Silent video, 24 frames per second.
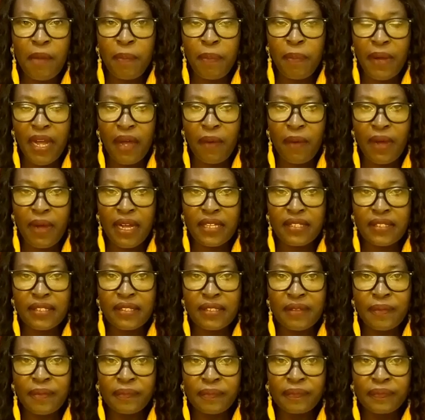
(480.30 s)
powers
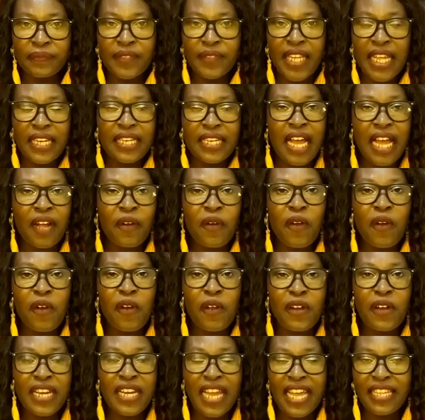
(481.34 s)
that
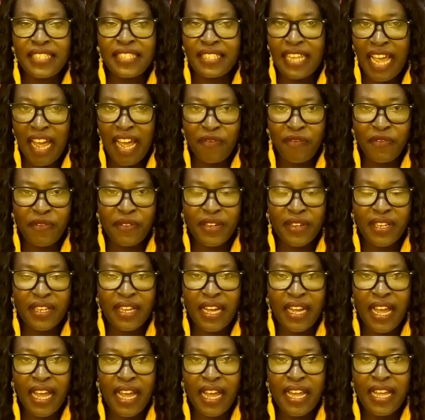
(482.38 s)
colonized
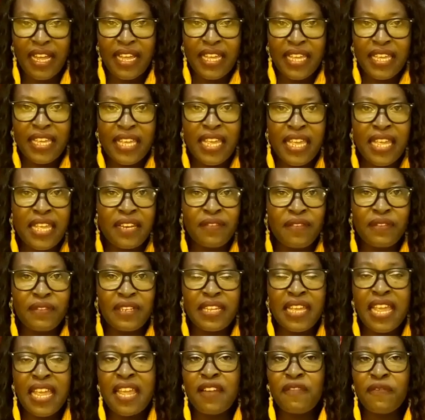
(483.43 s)
Africa in
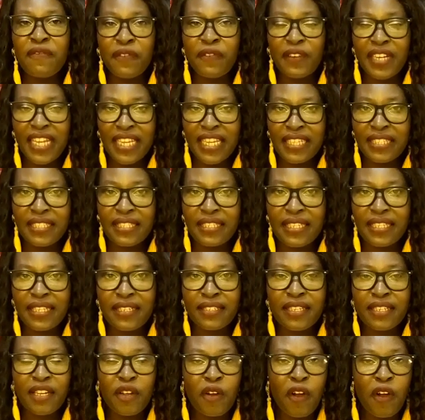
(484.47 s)
influencing
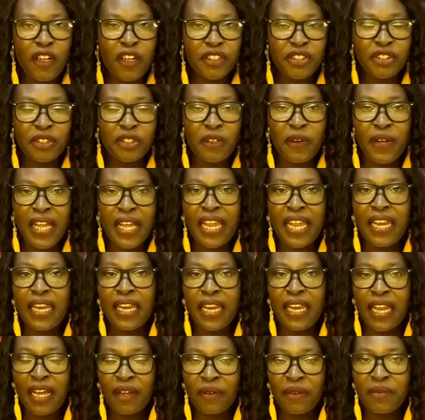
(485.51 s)
the culture and
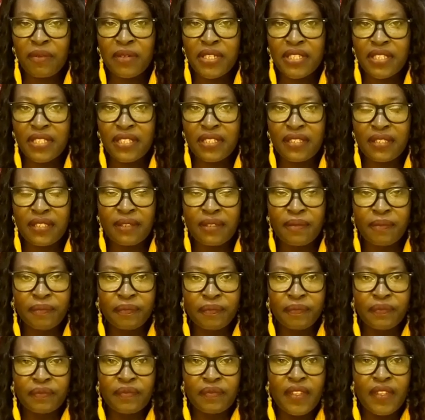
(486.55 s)
languages
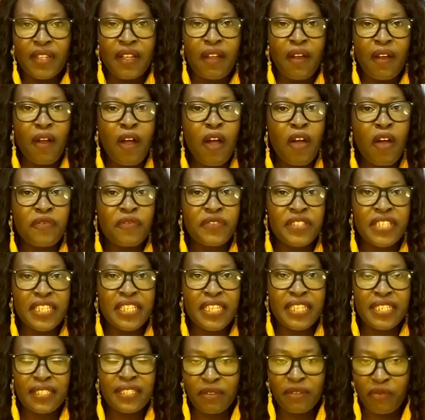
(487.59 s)
of
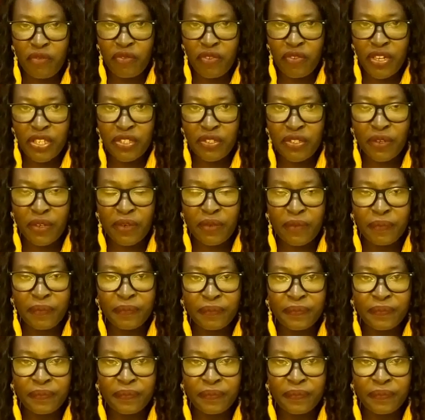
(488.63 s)
this region.